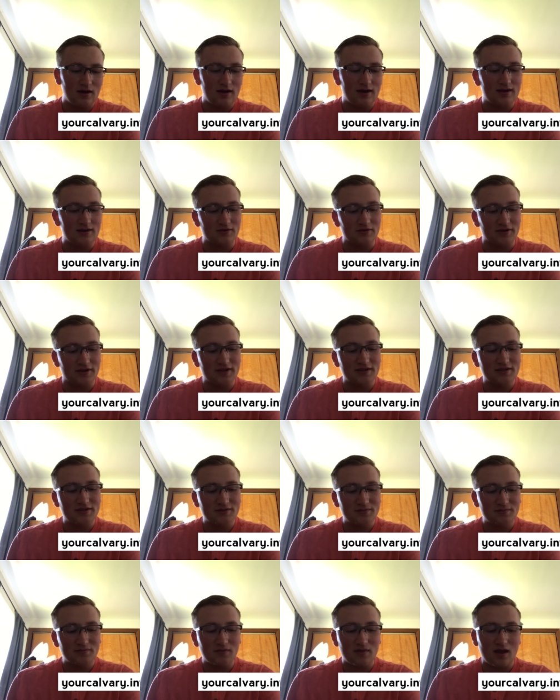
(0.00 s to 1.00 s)
It reads,
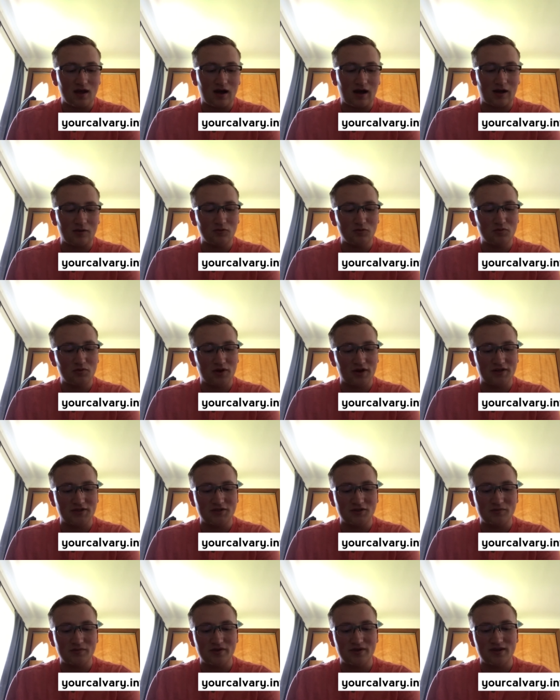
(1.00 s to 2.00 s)
I will praise
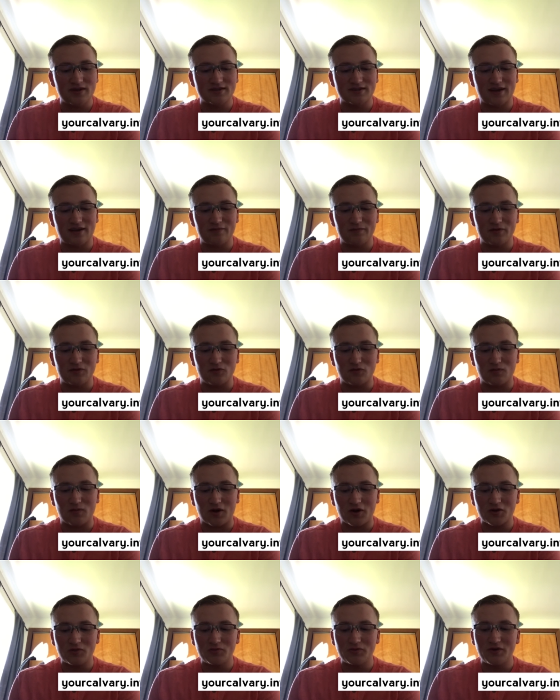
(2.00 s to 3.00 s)
you because I have been
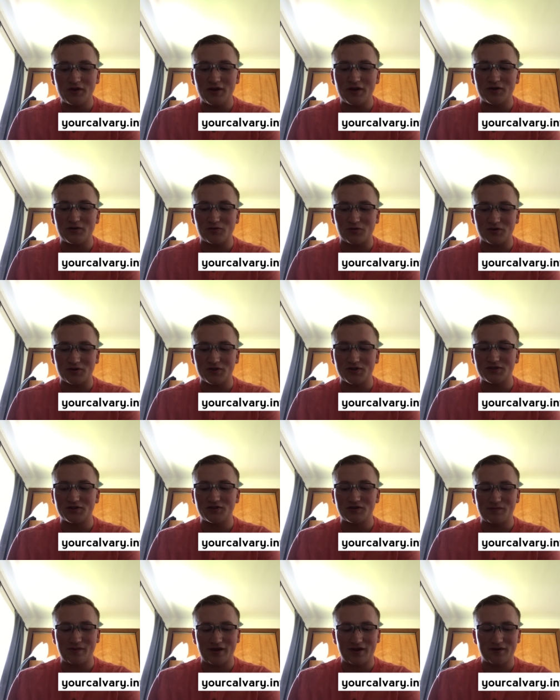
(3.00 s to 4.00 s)
remarkably and
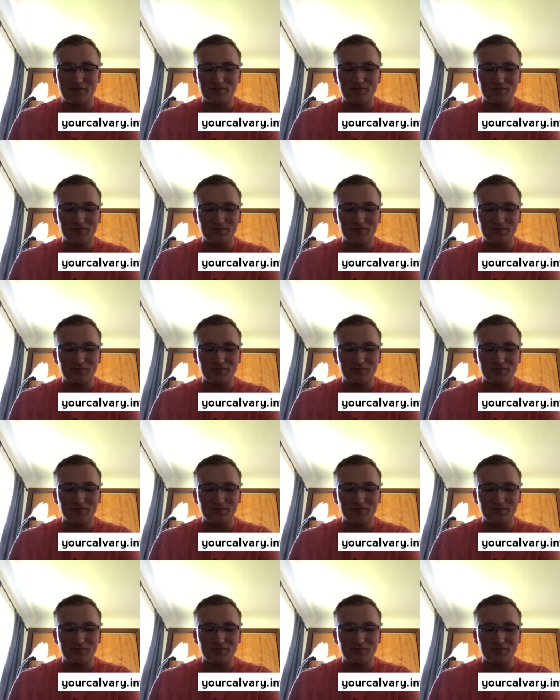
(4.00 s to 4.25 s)
wondrously made.